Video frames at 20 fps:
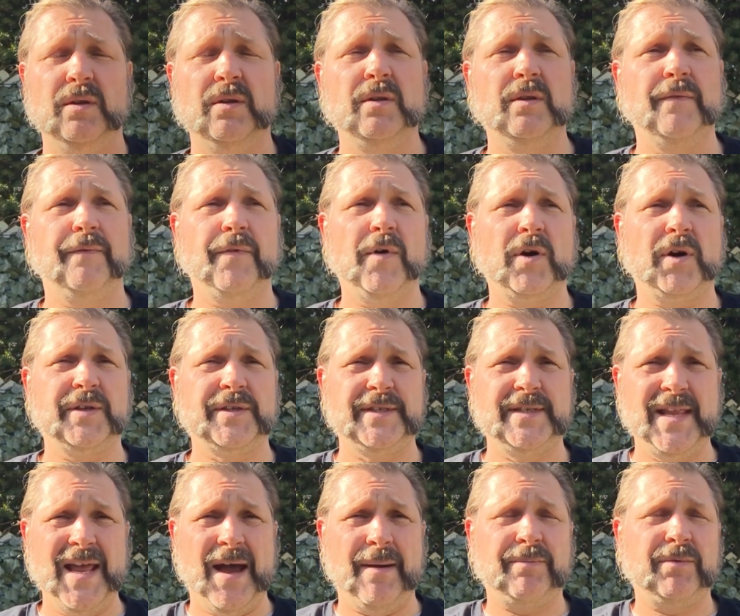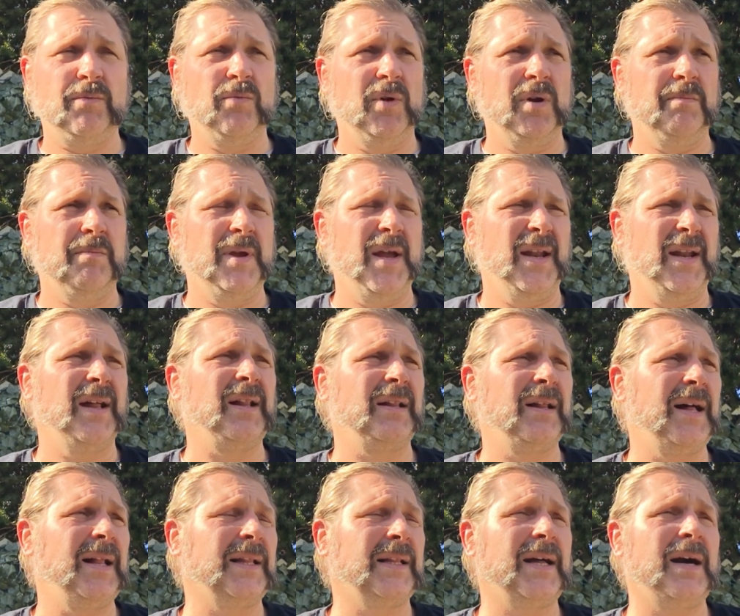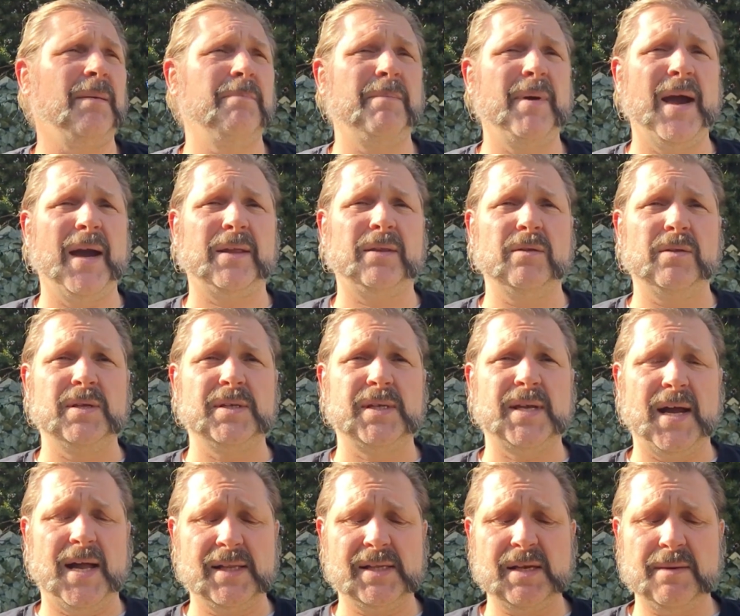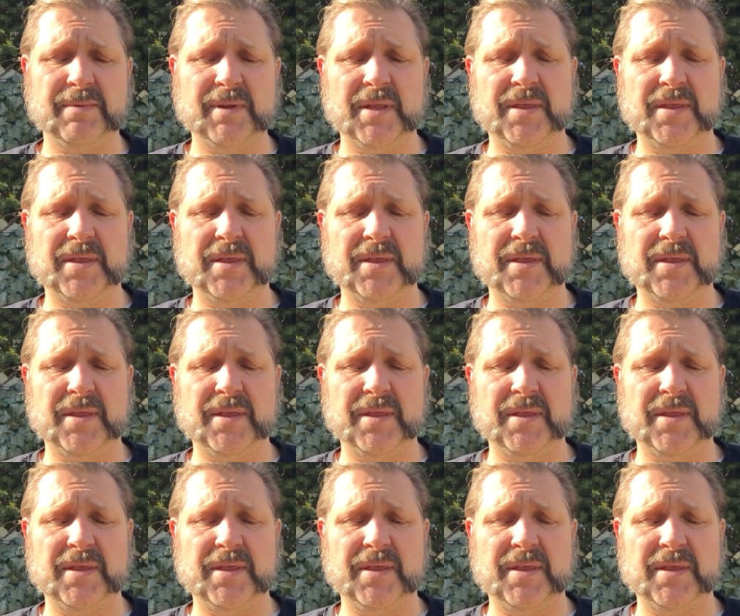the focus depth will be, and I'll come back to this concept,